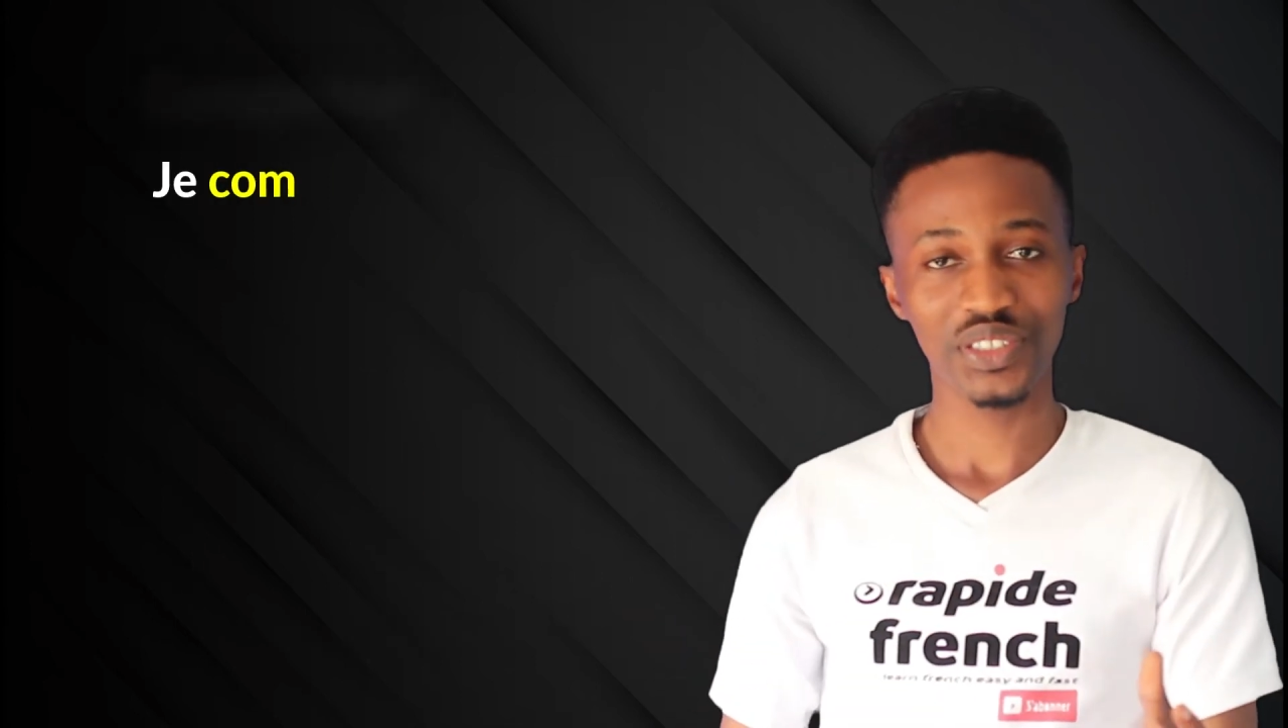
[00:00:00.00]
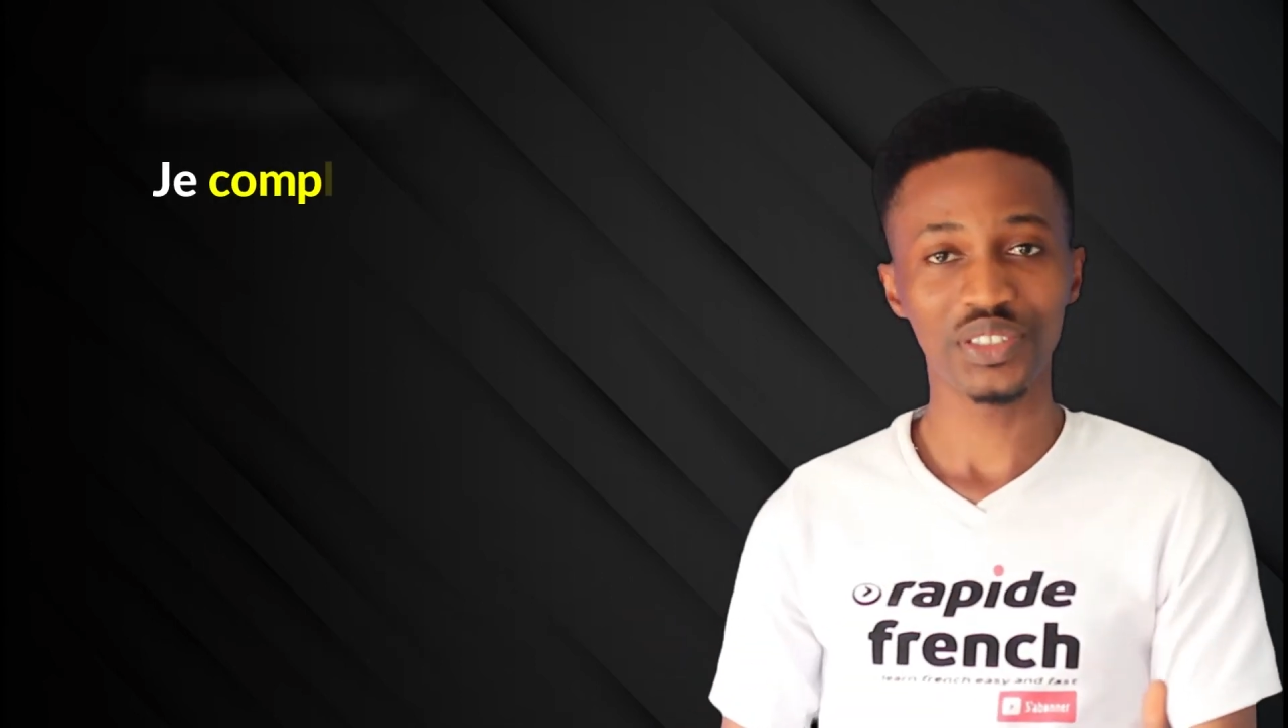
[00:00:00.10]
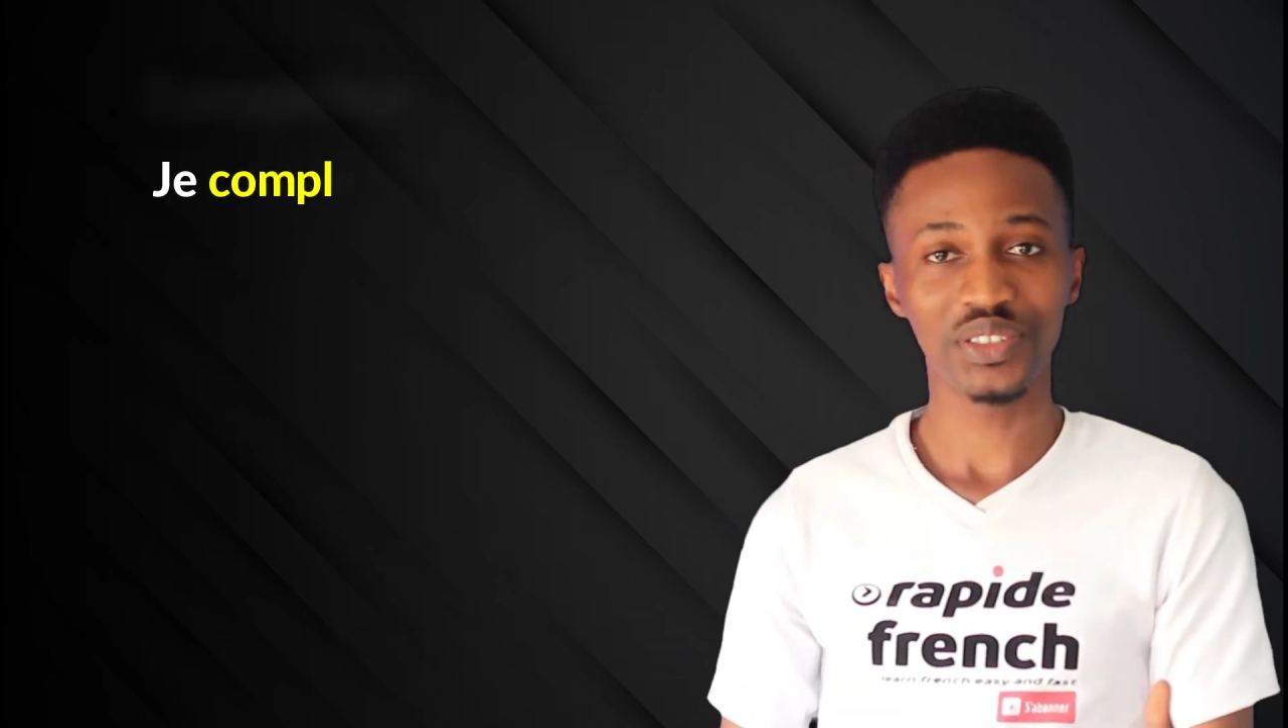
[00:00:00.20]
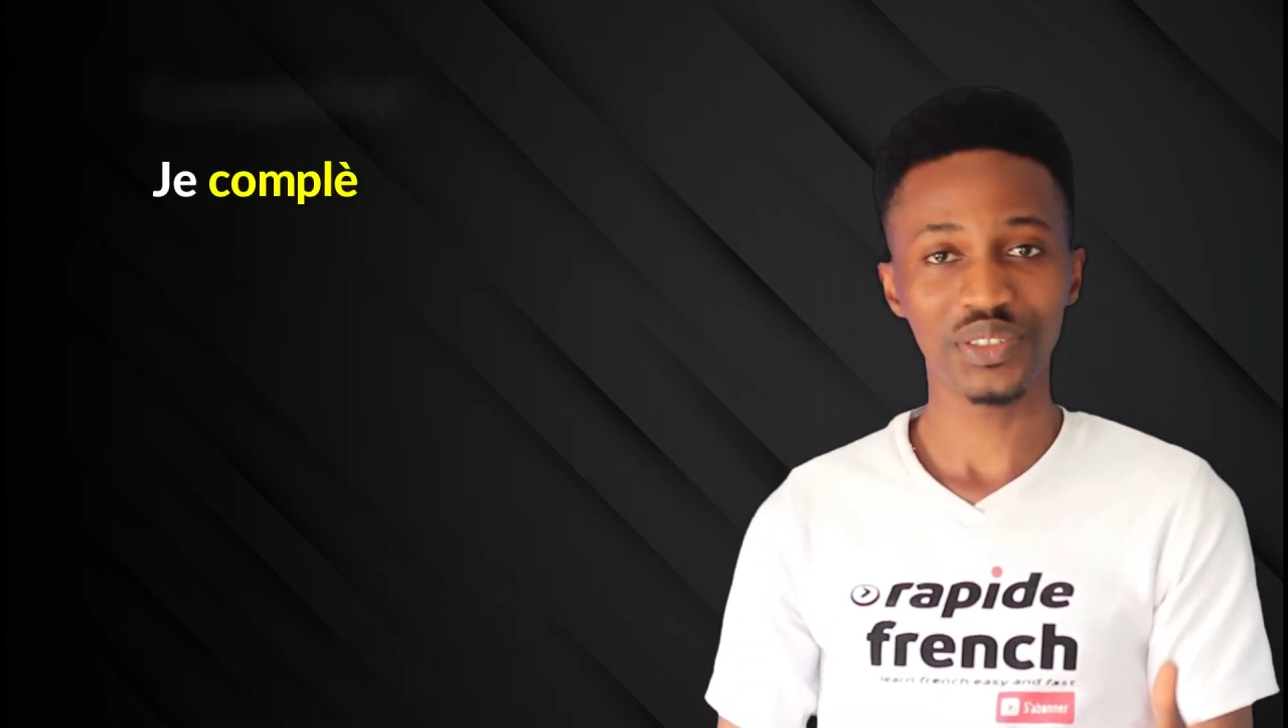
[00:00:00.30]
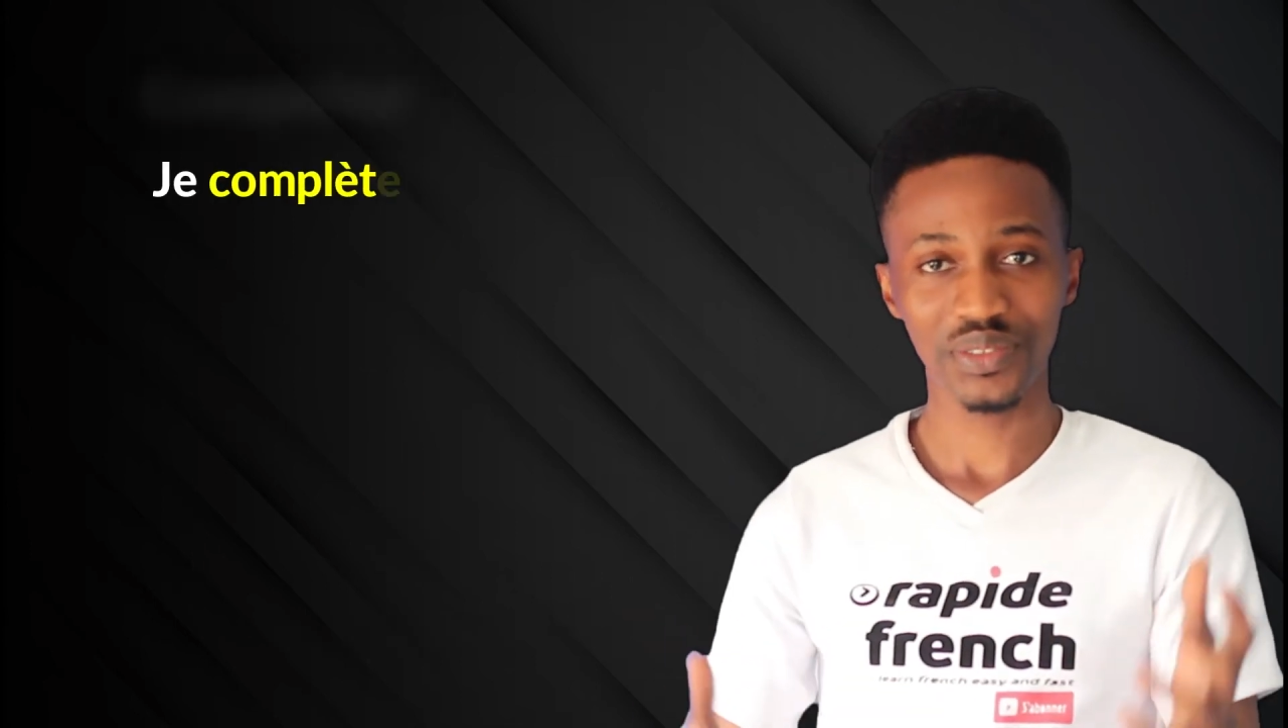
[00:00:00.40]
you
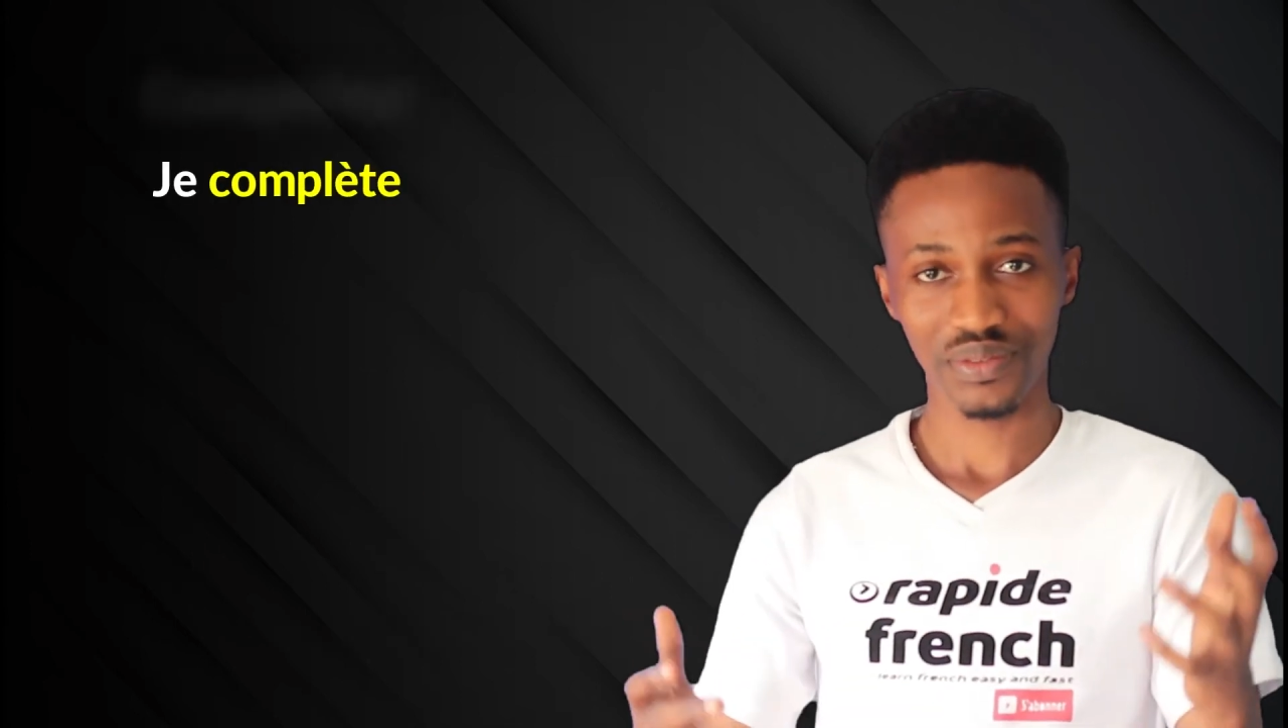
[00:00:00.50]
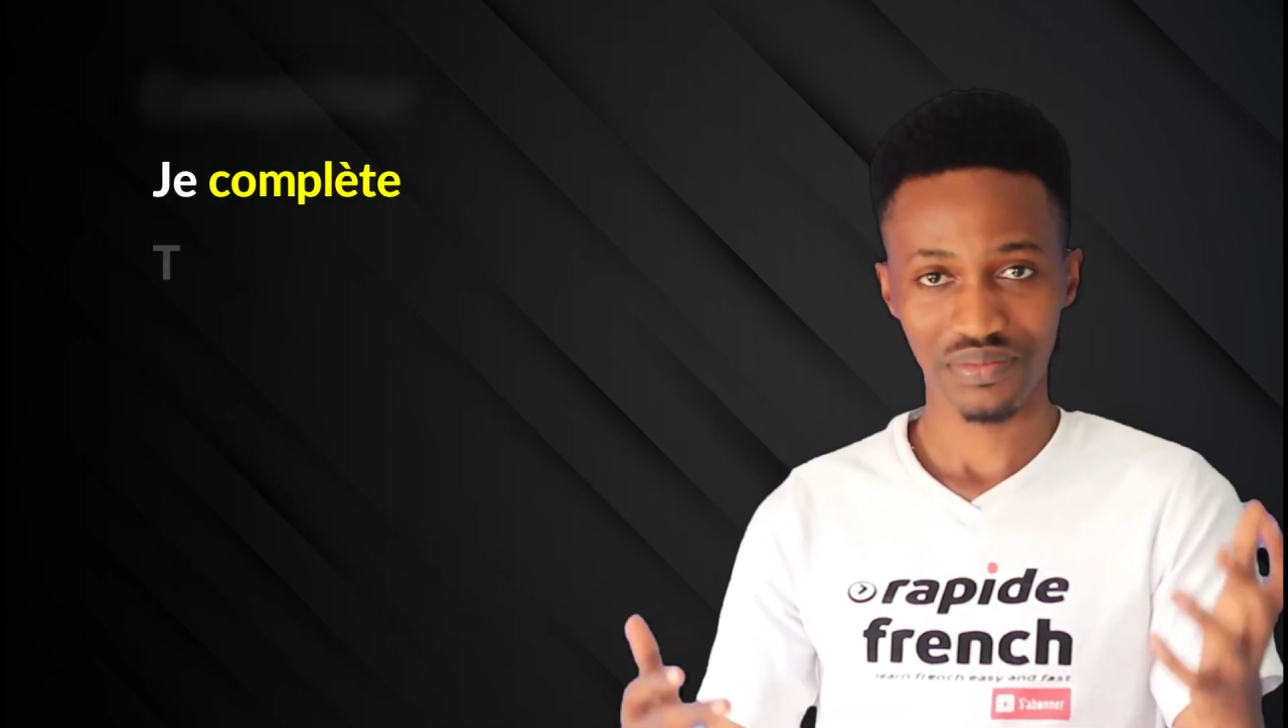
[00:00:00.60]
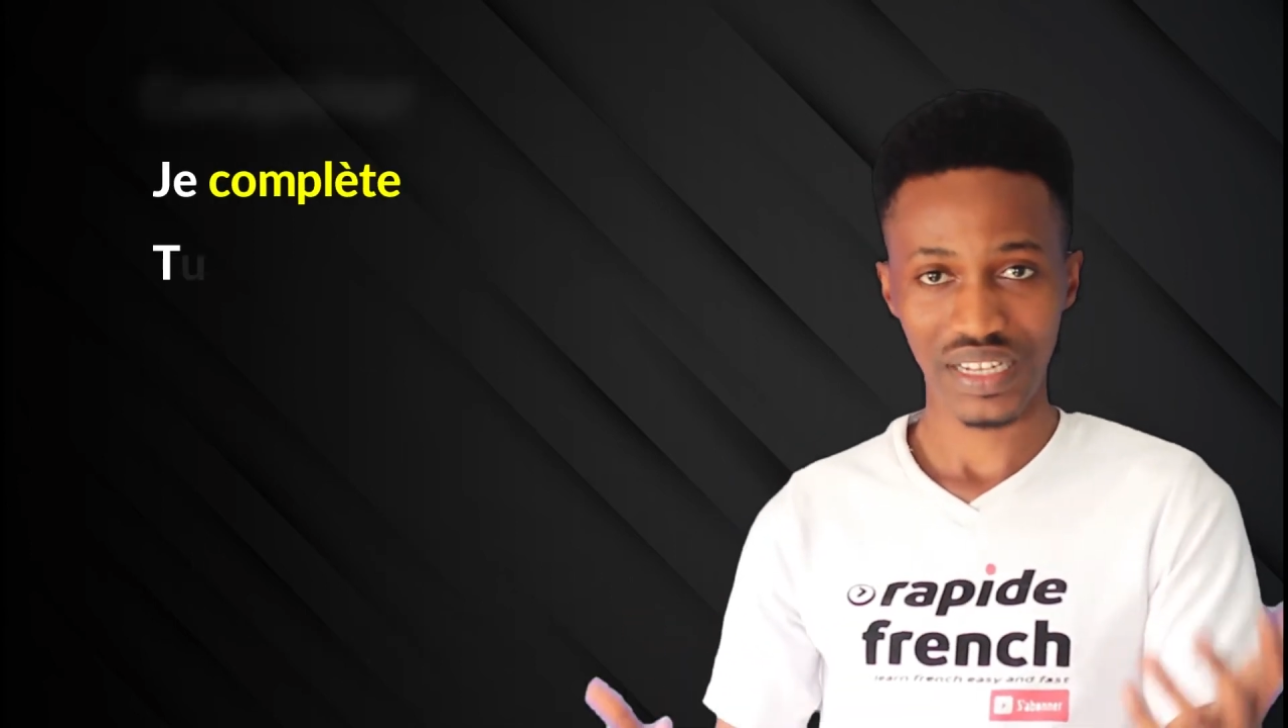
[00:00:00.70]
do,